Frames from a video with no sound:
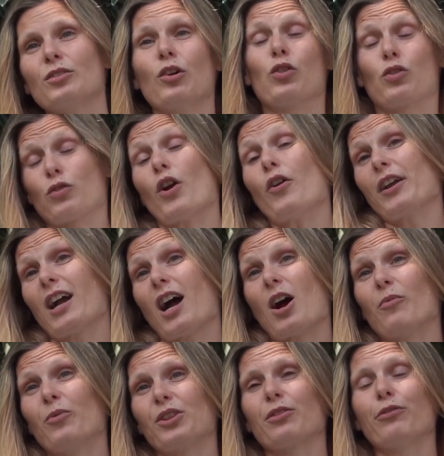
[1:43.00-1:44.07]
Of growing
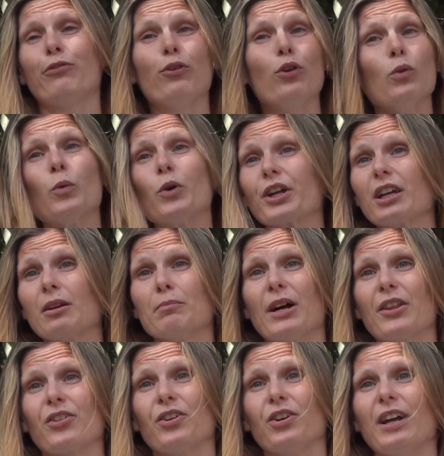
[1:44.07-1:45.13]
up with a full working
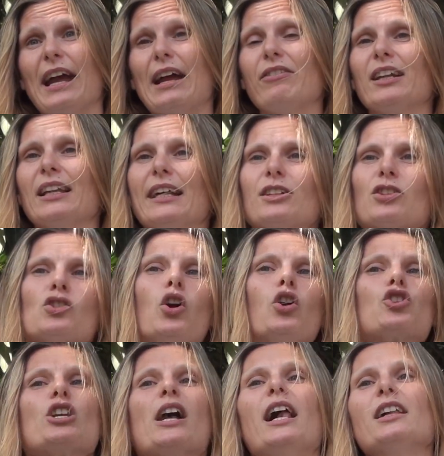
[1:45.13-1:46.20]
mother, having like this
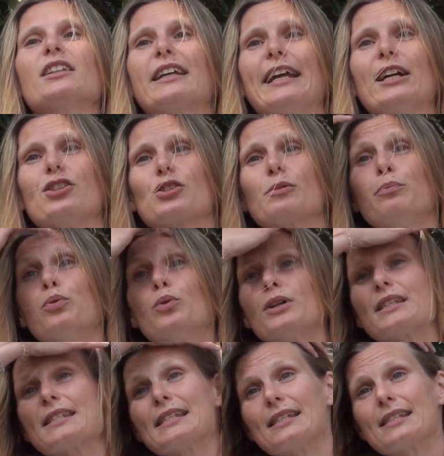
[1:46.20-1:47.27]
whole childcare
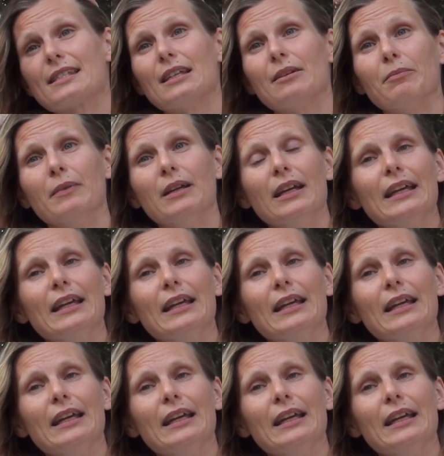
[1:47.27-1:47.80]
support system